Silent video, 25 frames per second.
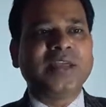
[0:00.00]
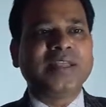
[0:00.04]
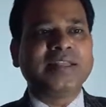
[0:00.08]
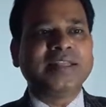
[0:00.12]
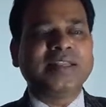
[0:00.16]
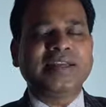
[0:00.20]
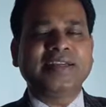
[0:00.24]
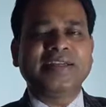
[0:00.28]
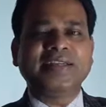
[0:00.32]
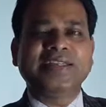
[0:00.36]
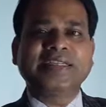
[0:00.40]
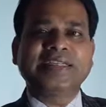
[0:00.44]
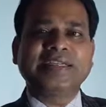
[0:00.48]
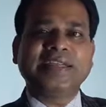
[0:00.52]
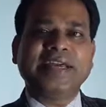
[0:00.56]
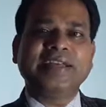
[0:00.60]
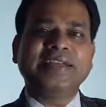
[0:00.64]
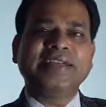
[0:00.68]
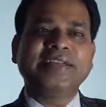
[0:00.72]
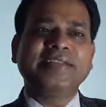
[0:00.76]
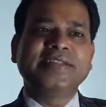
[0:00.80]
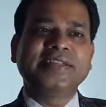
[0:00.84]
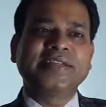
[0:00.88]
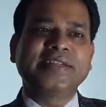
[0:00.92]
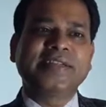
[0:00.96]
That is
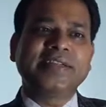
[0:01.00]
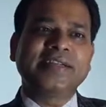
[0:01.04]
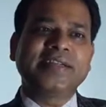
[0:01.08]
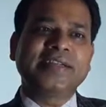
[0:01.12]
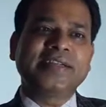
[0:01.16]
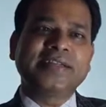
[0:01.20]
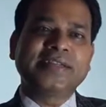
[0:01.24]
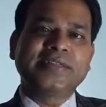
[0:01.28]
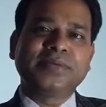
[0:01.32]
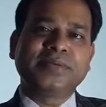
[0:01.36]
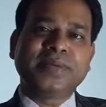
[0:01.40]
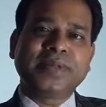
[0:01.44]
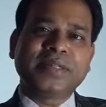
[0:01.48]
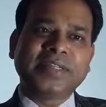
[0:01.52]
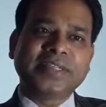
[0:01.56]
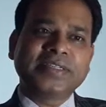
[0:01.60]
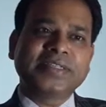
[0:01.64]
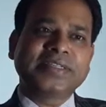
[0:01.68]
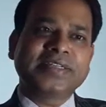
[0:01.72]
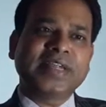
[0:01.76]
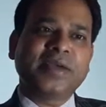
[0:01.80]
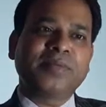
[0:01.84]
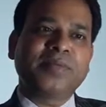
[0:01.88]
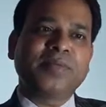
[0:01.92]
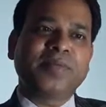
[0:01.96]
strategic leadership of
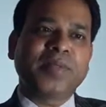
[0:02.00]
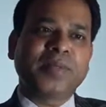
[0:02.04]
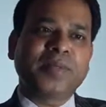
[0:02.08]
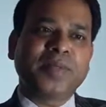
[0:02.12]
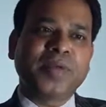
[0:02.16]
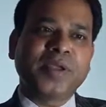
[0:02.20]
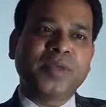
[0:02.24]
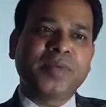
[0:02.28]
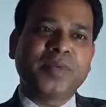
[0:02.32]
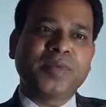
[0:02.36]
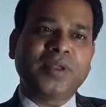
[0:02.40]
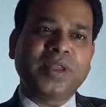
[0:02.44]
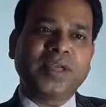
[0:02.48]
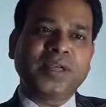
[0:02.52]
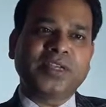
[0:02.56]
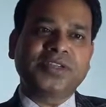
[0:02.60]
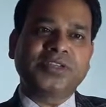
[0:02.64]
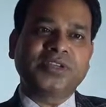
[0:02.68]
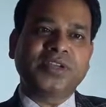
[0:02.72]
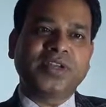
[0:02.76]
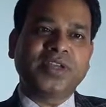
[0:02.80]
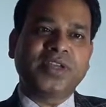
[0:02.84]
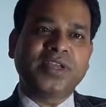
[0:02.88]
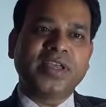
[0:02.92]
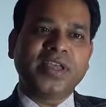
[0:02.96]
this type of the people
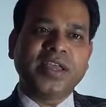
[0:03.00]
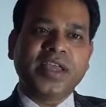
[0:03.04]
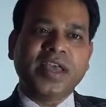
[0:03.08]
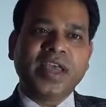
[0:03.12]
actually.